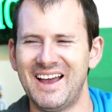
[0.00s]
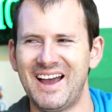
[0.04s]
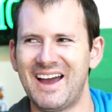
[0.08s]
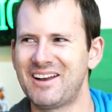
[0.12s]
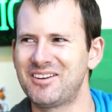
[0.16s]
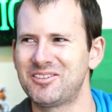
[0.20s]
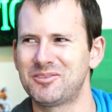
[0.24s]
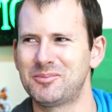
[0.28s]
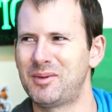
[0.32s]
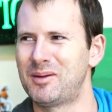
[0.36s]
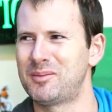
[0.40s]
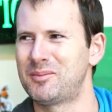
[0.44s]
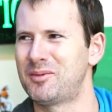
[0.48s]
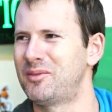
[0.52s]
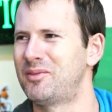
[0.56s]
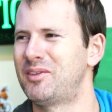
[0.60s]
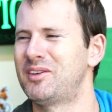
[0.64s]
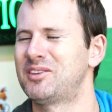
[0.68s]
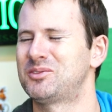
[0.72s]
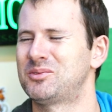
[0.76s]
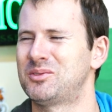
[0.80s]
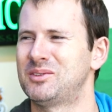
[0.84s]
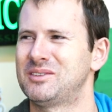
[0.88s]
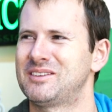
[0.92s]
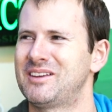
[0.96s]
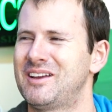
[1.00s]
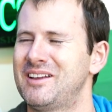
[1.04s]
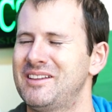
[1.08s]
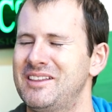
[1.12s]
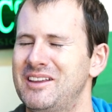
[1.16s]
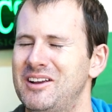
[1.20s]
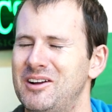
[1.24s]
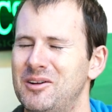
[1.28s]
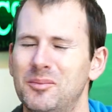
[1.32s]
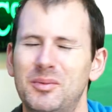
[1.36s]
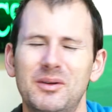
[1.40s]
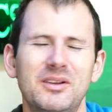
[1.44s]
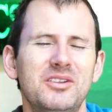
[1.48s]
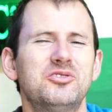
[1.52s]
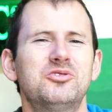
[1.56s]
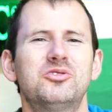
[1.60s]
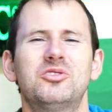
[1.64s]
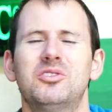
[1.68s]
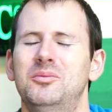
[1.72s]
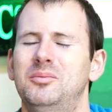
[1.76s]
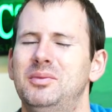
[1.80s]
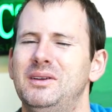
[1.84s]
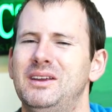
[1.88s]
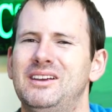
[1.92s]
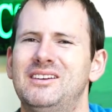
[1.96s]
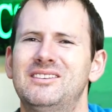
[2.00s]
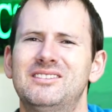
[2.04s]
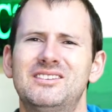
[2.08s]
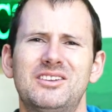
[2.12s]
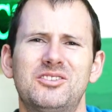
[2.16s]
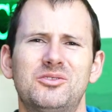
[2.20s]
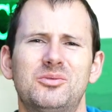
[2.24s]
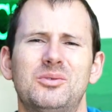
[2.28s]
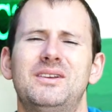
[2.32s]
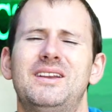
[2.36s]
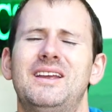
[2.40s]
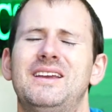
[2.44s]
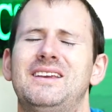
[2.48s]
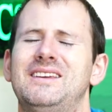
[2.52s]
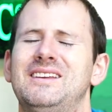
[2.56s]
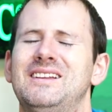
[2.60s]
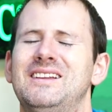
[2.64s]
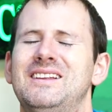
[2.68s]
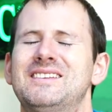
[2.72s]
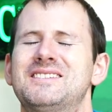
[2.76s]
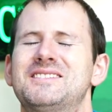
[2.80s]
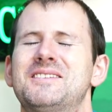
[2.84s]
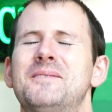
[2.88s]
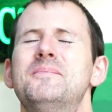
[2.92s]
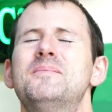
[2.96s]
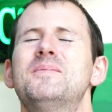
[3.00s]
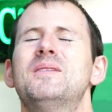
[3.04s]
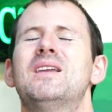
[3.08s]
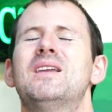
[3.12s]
I don't remember if this one's on there, but it should be because it's ridiculous.